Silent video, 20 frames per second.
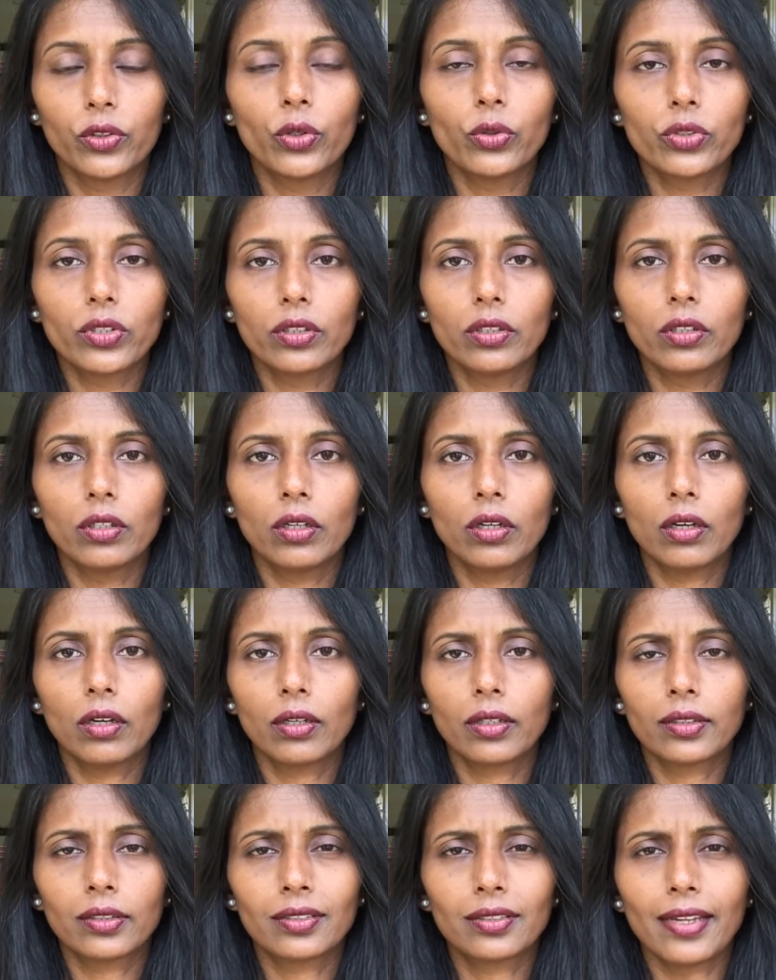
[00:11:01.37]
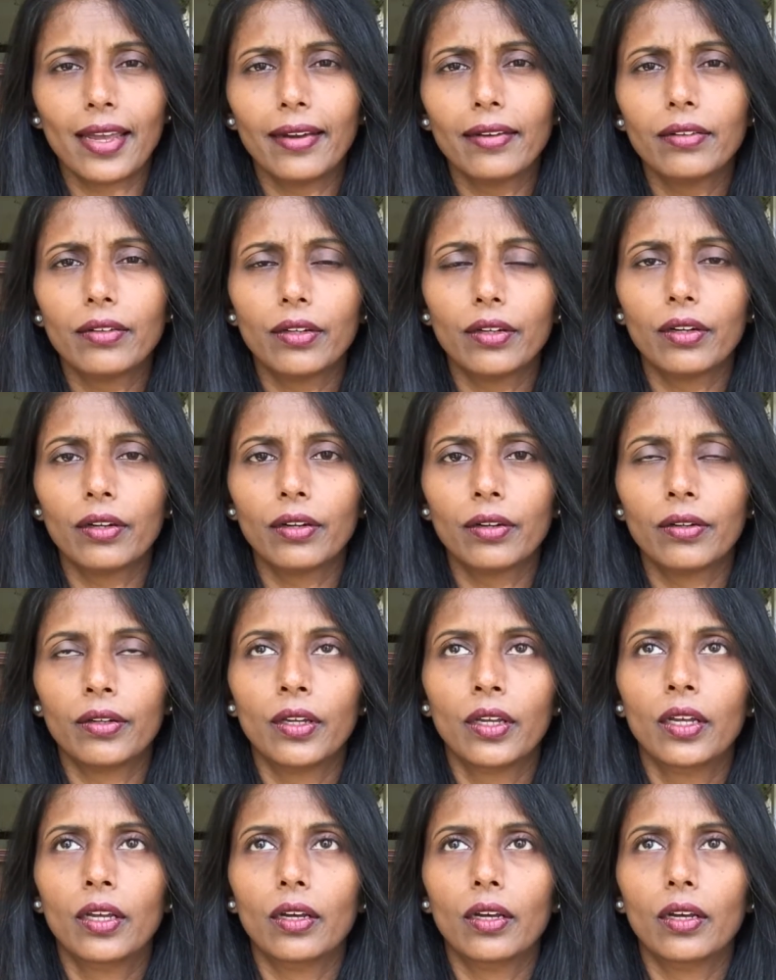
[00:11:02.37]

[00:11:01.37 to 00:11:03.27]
Those are the standard